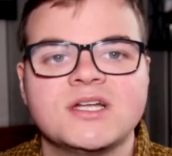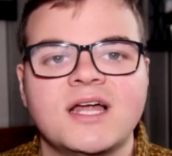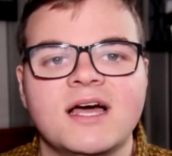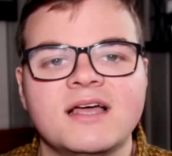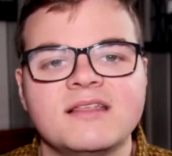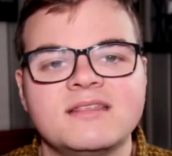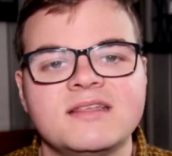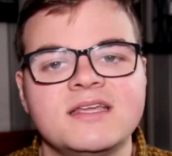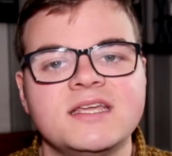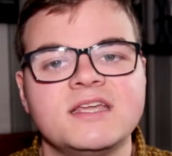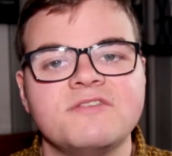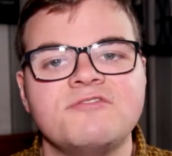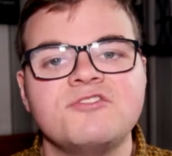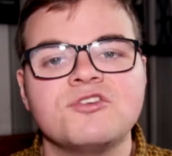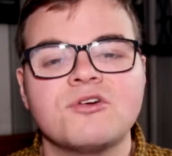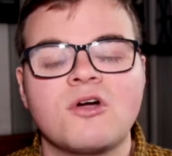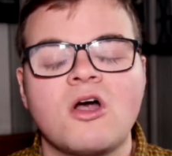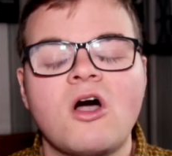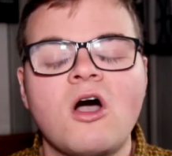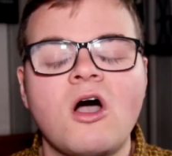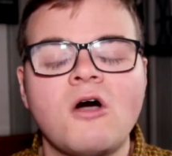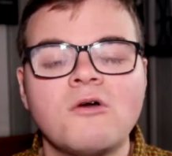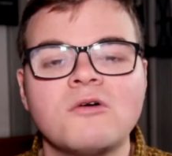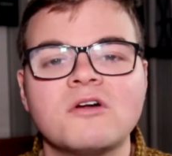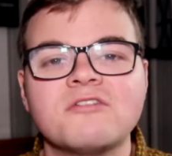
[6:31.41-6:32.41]
I think if you're a
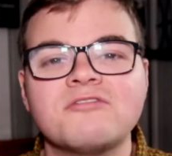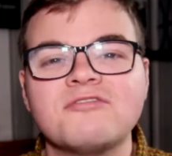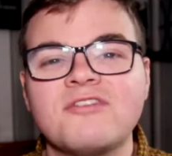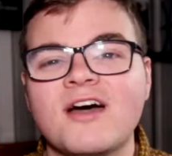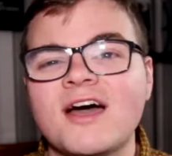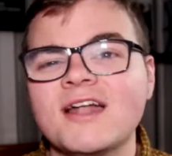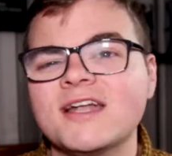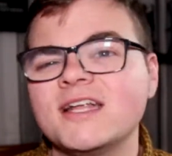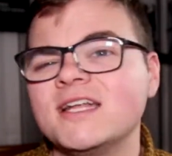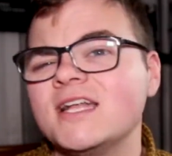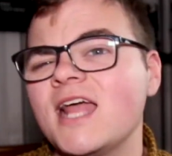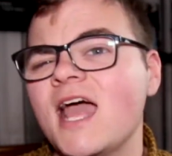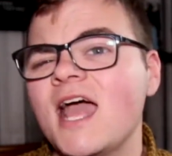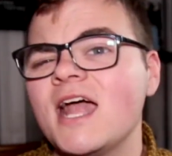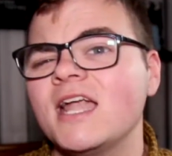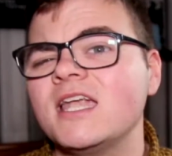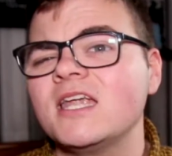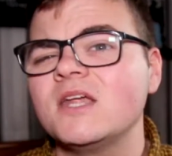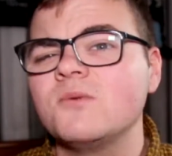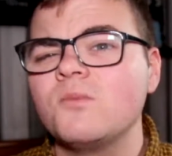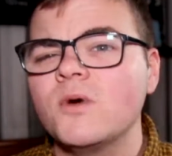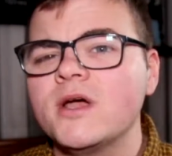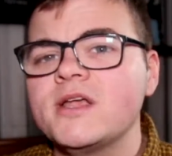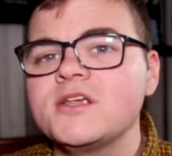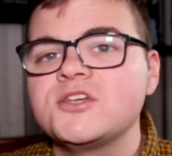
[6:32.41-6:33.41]
horror fan in
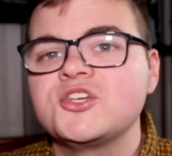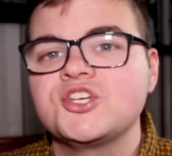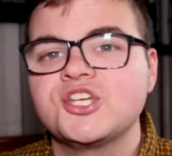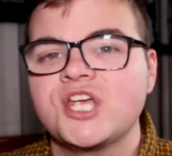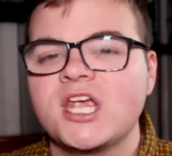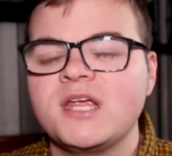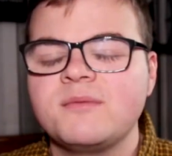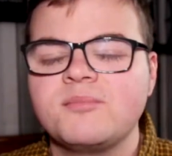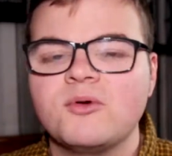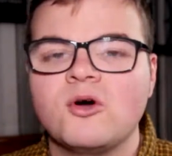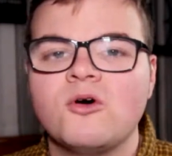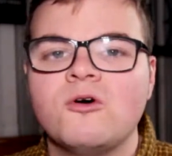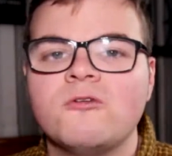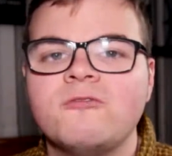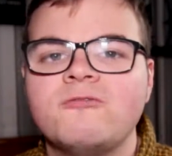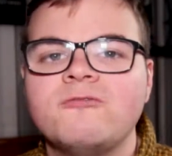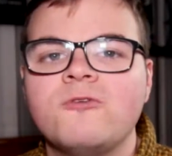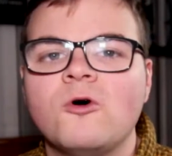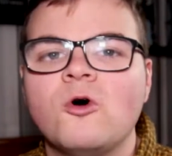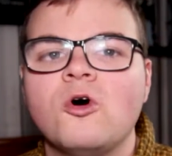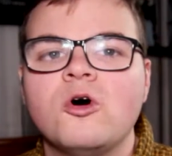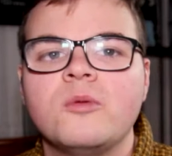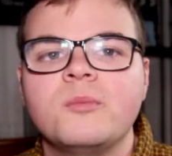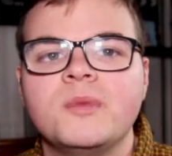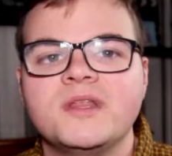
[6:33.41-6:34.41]
any way, shape or
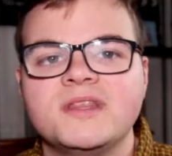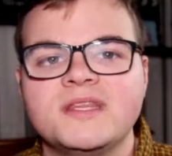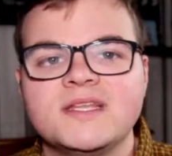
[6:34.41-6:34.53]
form,